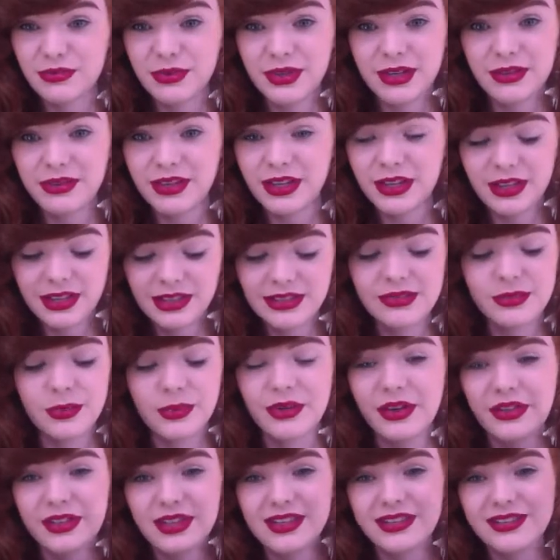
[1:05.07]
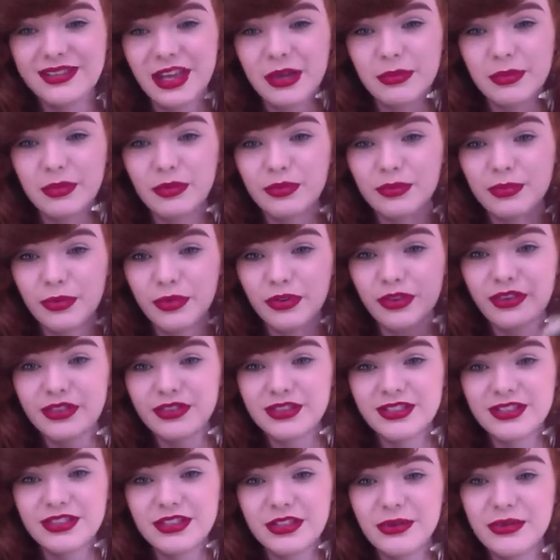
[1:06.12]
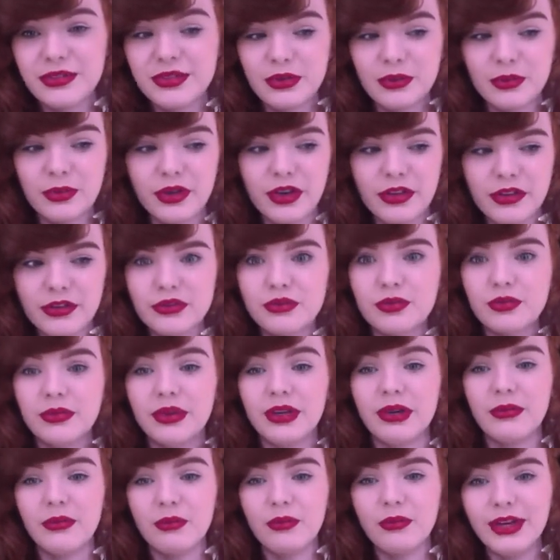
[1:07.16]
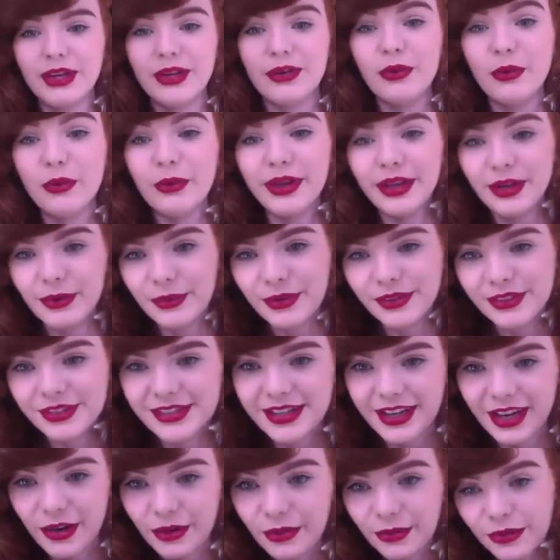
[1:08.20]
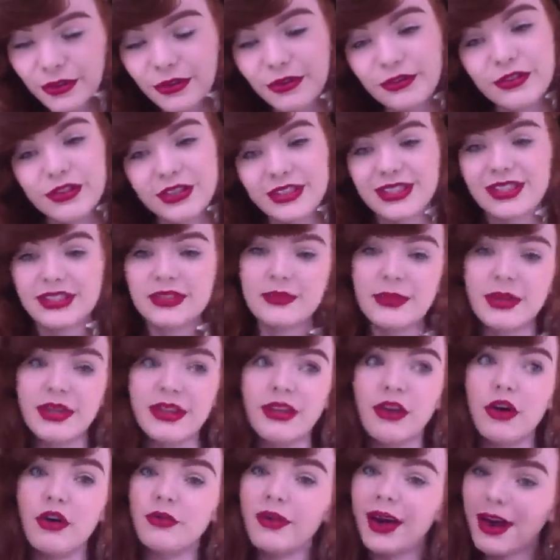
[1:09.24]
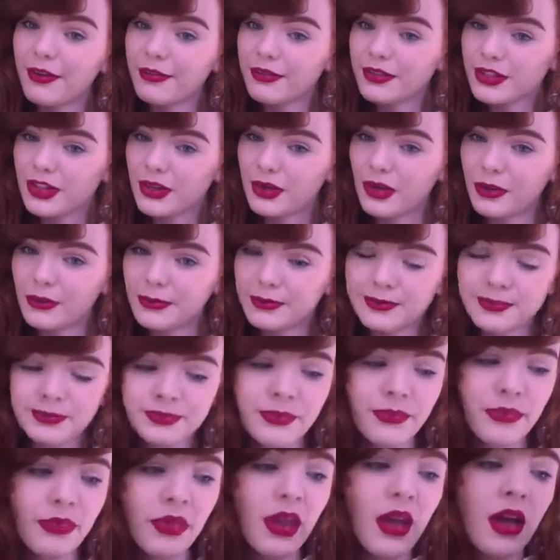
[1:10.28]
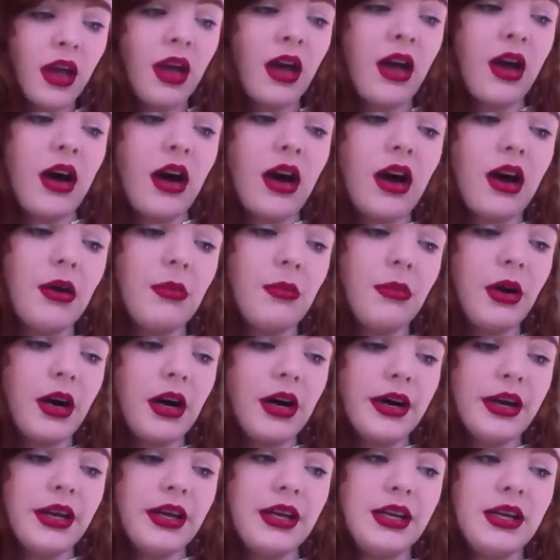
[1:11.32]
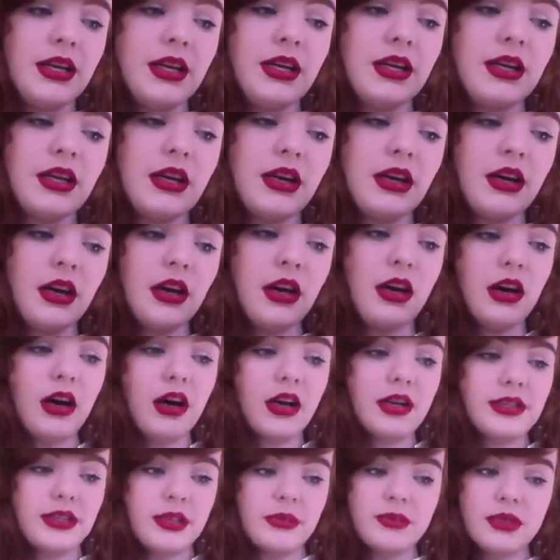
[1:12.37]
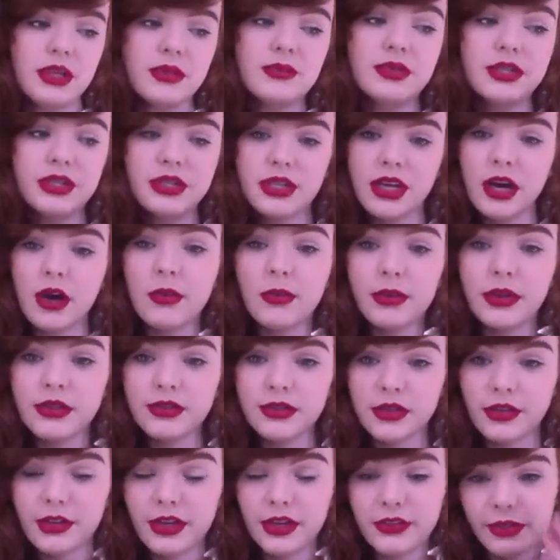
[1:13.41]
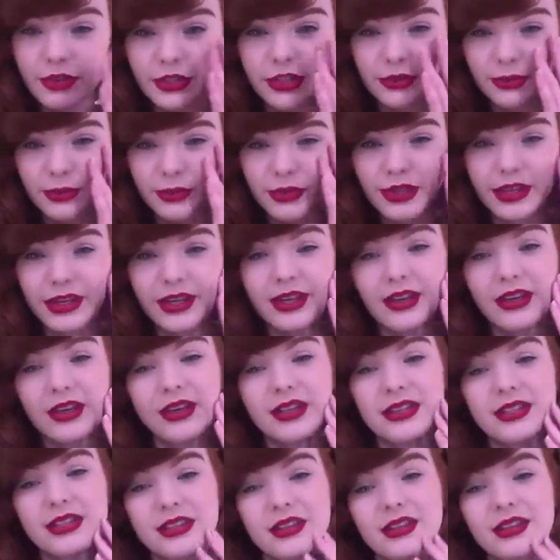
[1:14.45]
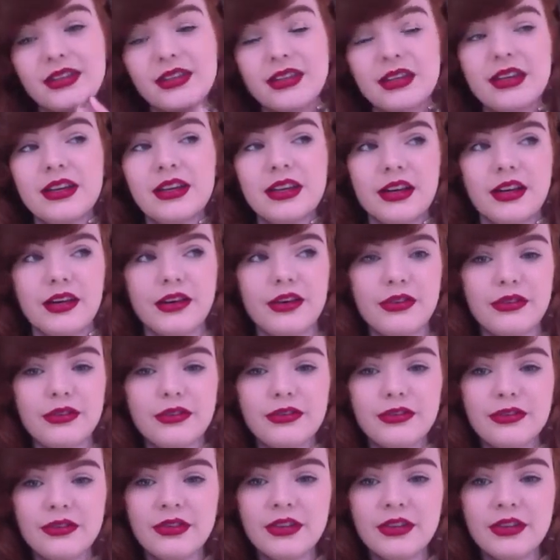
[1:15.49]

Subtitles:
it's one of their staple products, and so it's not one of those really annoying ones to get hold of because it's been around for so long. I sometimes use that on its own if I just want like a lighter kind of